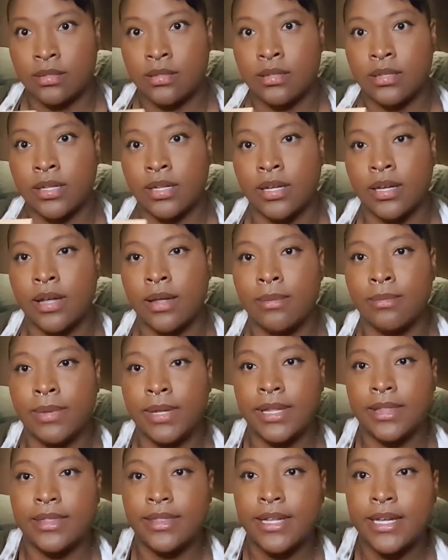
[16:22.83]
They come
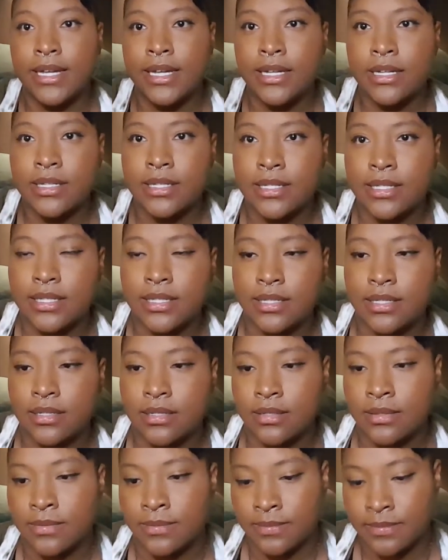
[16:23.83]
like this.
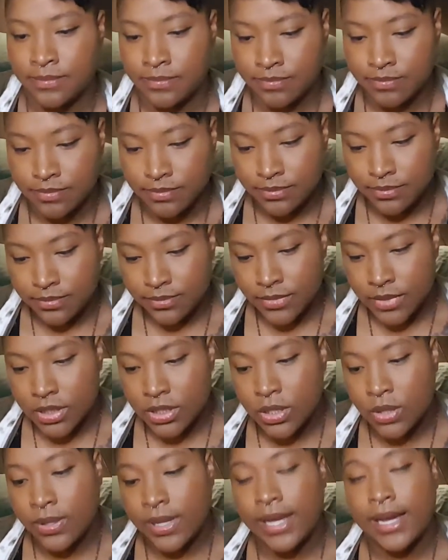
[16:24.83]

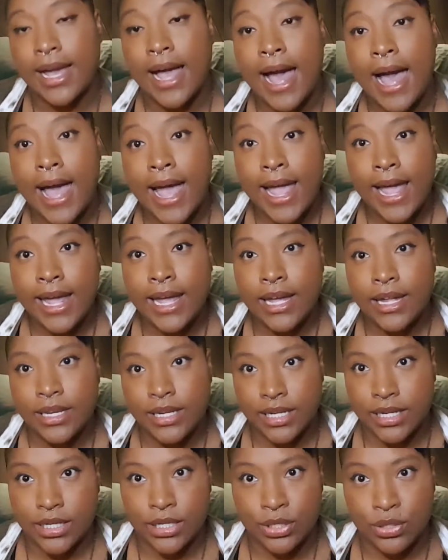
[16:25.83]
So like I
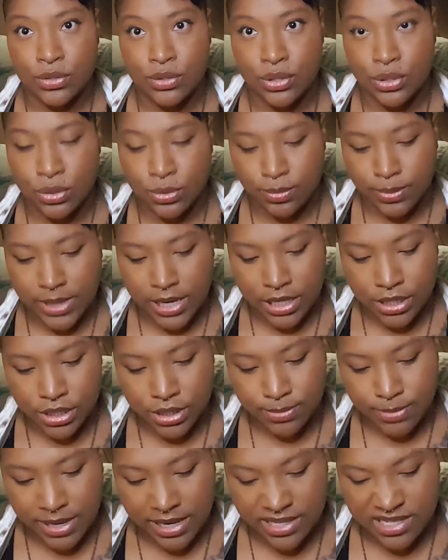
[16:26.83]
need a new
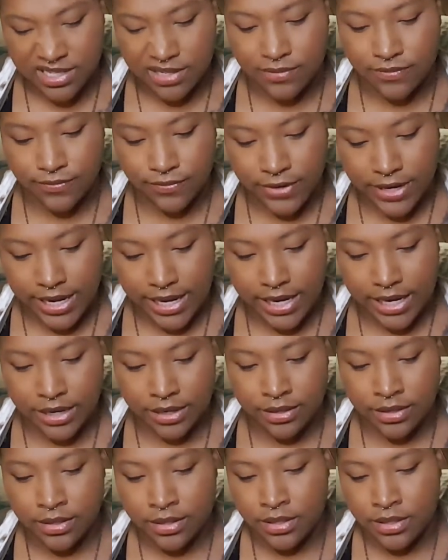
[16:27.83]
toothbrush. Mine's all frayed.